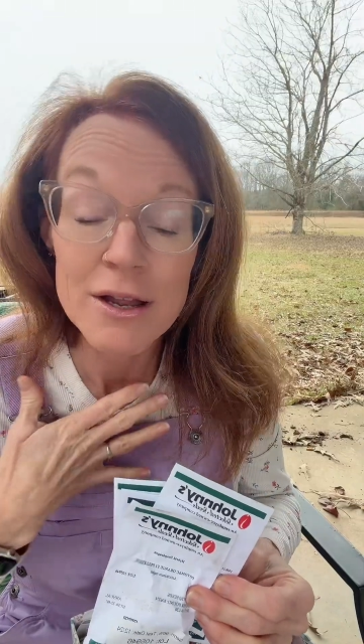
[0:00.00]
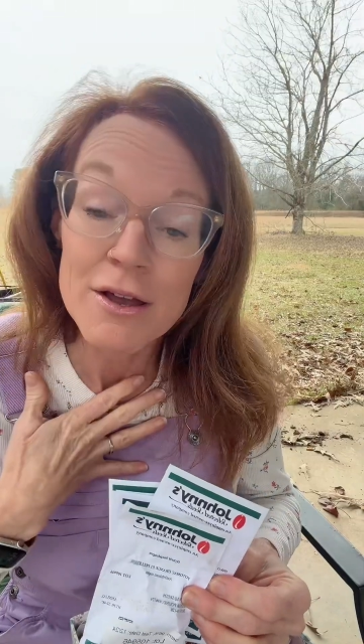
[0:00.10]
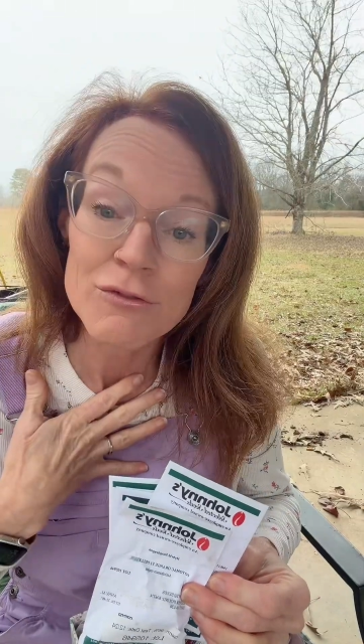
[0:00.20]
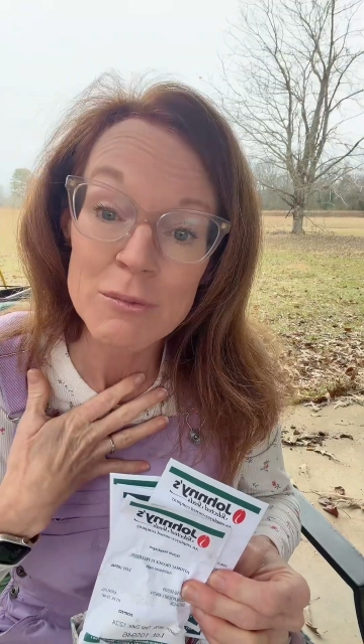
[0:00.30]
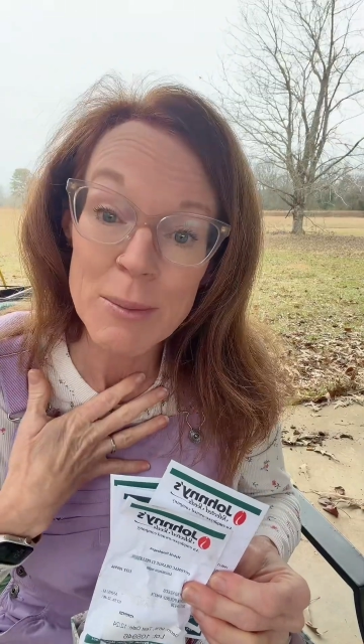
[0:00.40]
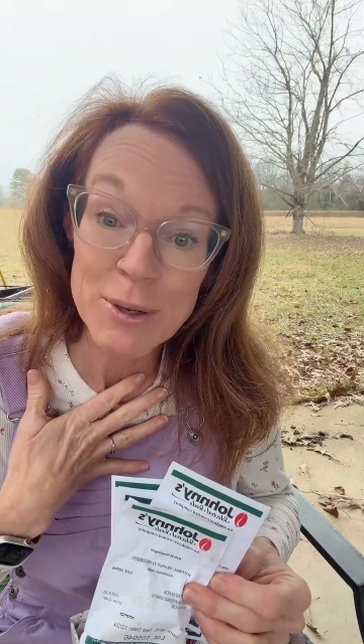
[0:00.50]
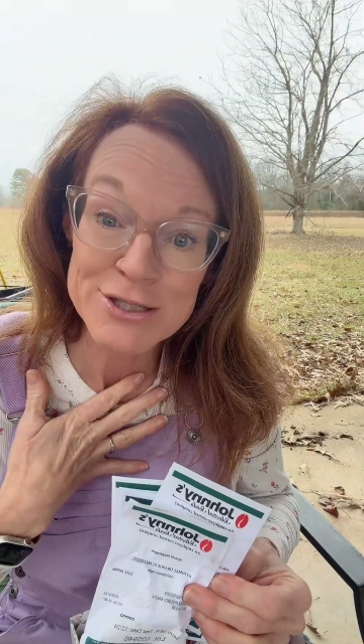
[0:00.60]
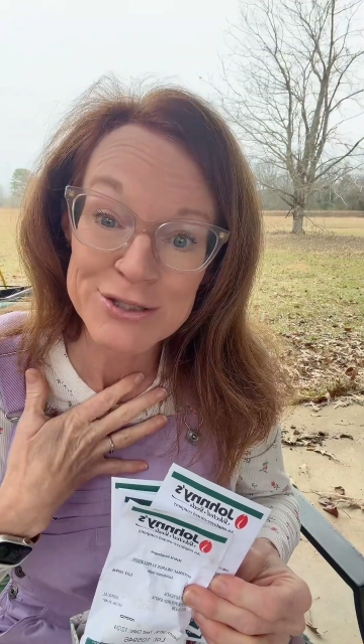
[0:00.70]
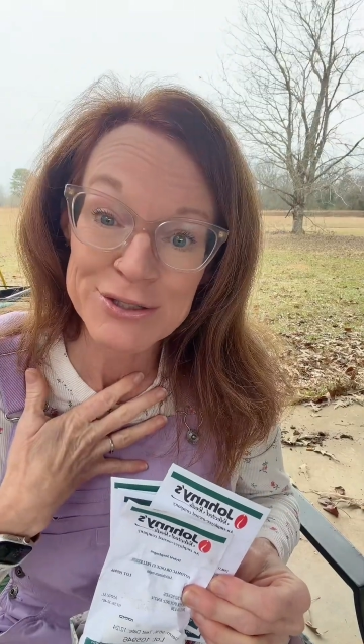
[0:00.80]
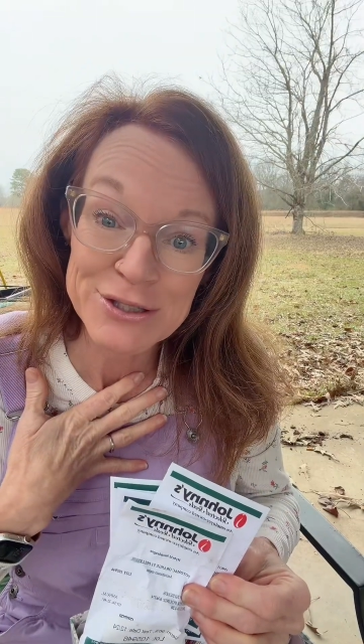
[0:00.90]
for my
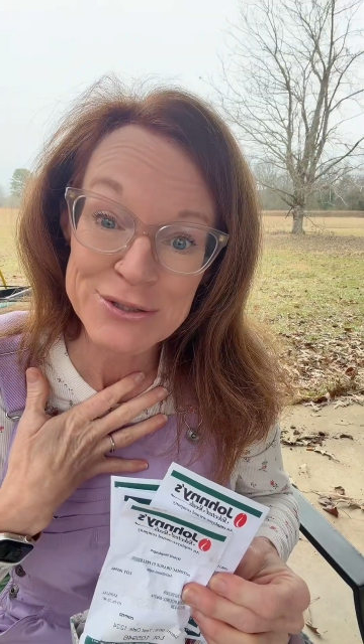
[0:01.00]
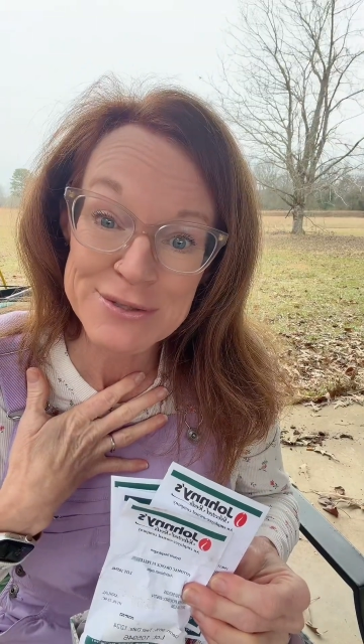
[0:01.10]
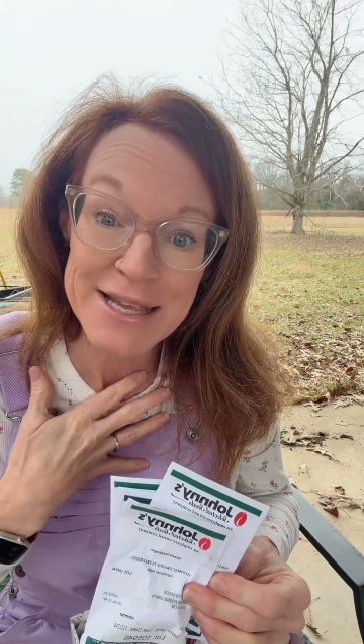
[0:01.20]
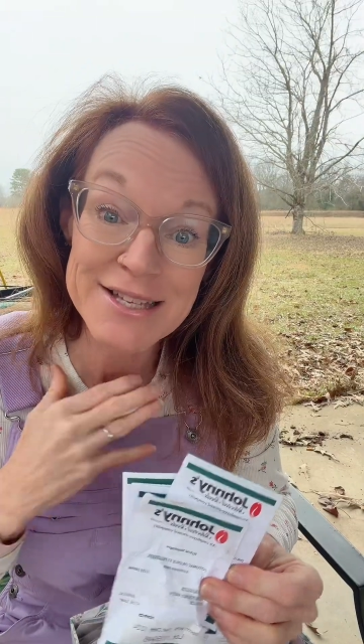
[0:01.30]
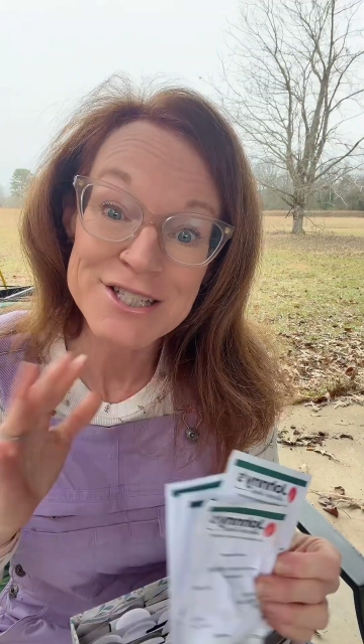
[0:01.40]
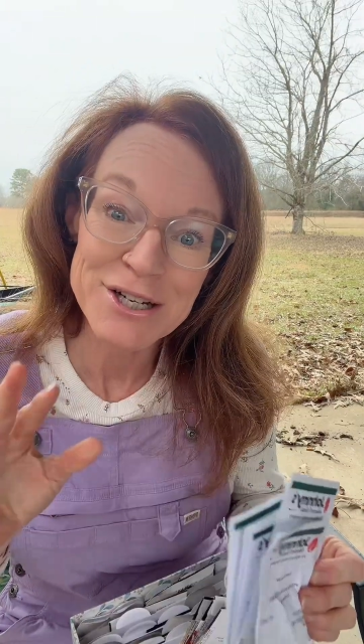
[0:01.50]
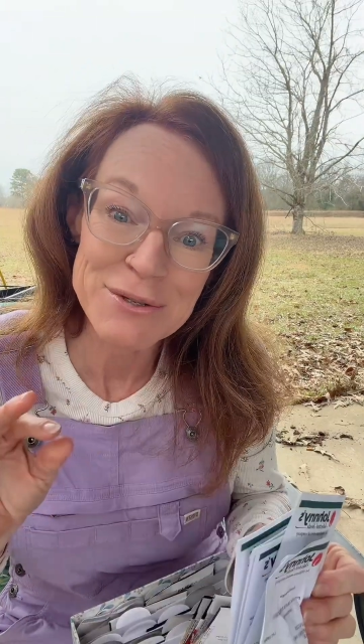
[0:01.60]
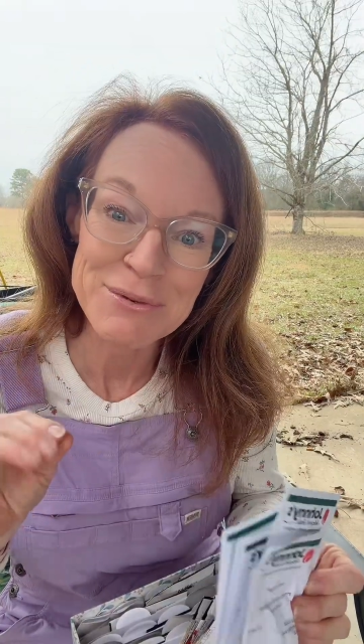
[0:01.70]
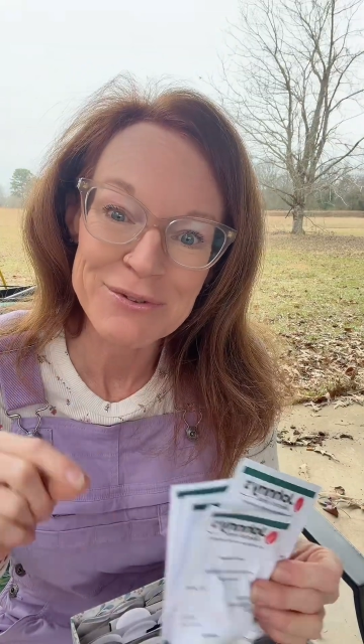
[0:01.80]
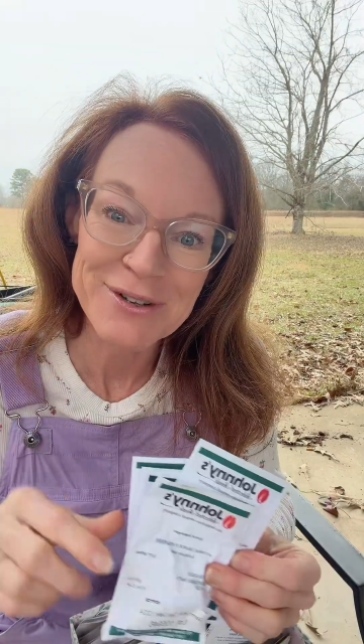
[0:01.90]
personal use and sharing
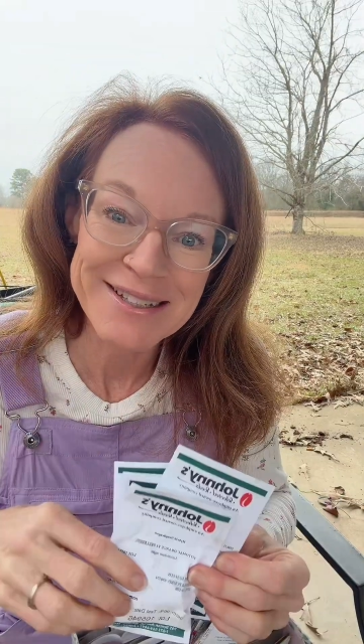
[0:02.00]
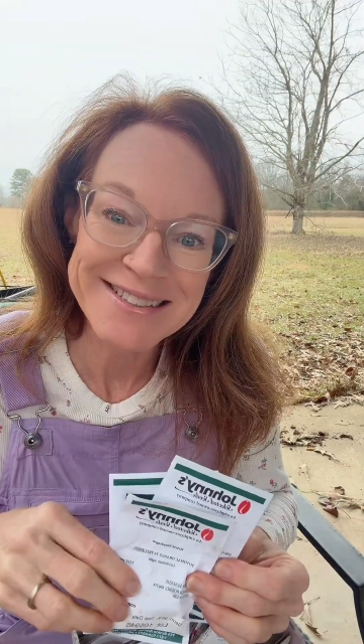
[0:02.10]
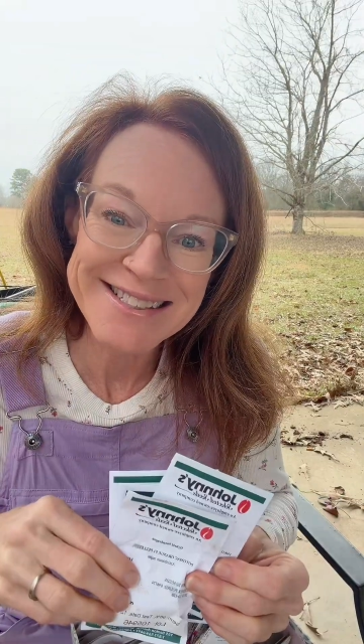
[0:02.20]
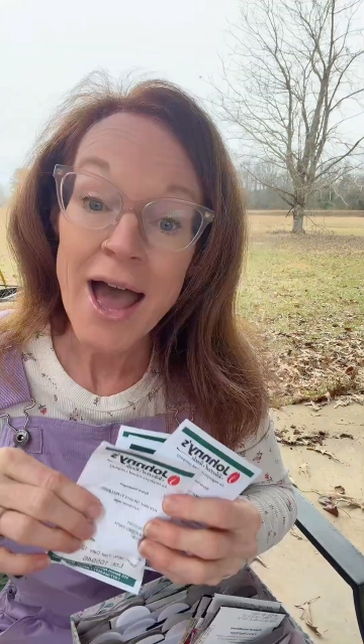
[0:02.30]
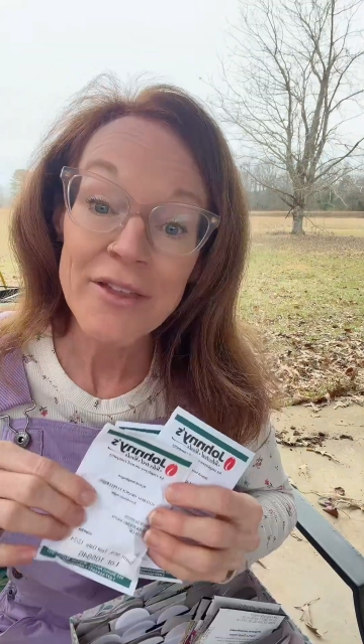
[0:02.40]
with friends.